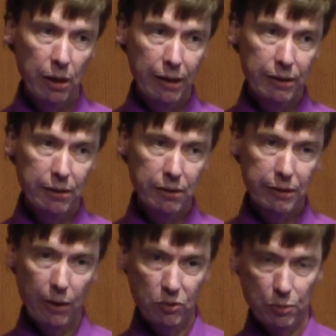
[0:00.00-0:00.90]
And
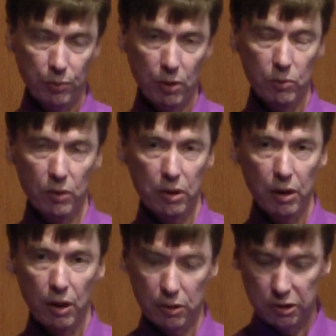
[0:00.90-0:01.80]
that was probably one of
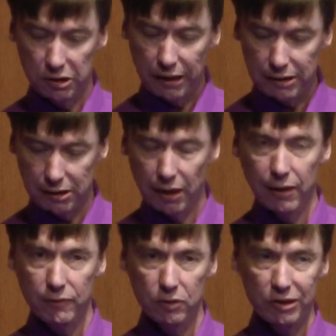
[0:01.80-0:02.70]
the hardest things I
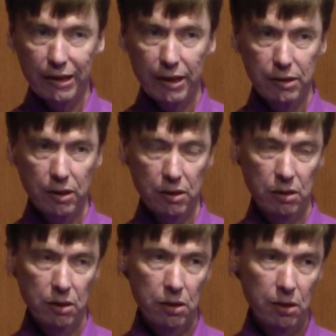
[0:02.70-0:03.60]
ever did,
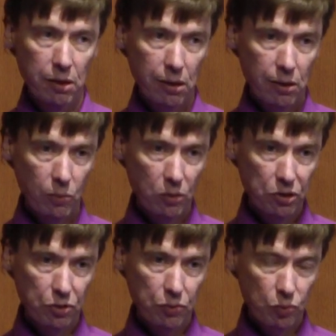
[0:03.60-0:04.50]

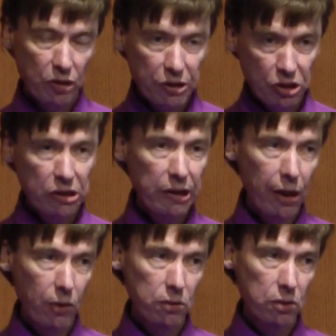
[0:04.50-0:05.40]
was reaching
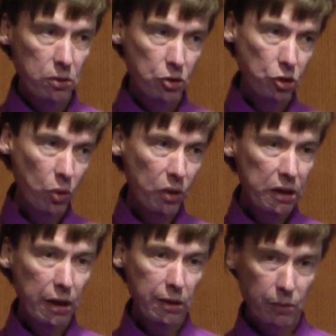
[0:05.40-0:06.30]
out,
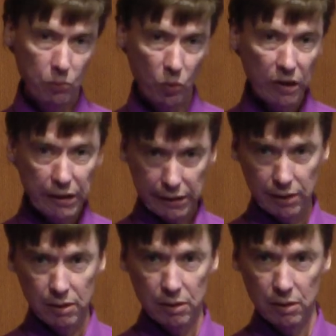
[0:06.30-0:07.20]
showing that I'm weak.
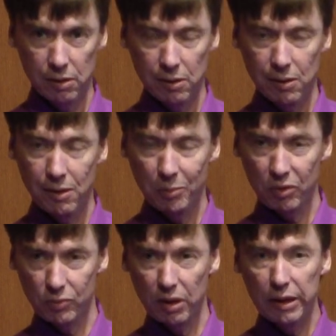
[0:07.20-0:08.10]

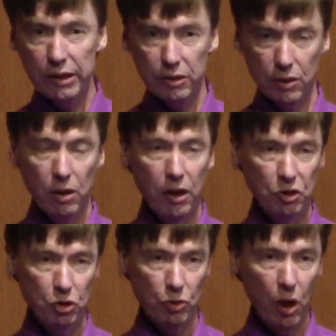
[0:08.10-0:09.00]
But really, you're a
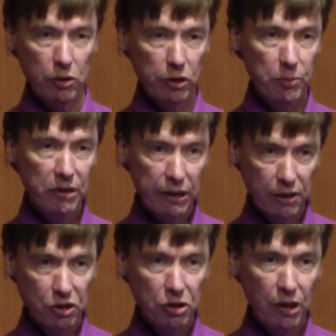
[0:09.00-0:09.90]
lot stronger
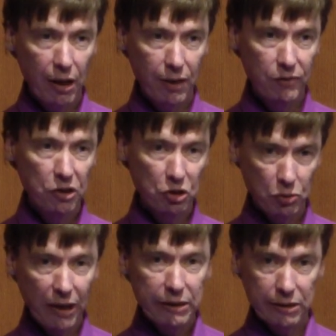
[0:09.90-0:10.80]
because you have the
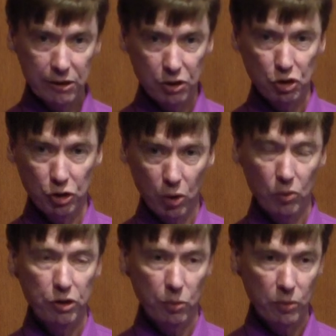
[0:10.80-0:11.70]
strength to
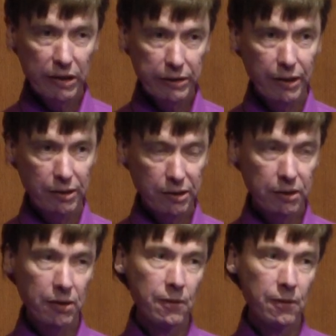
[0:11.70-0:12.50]
show your weakness.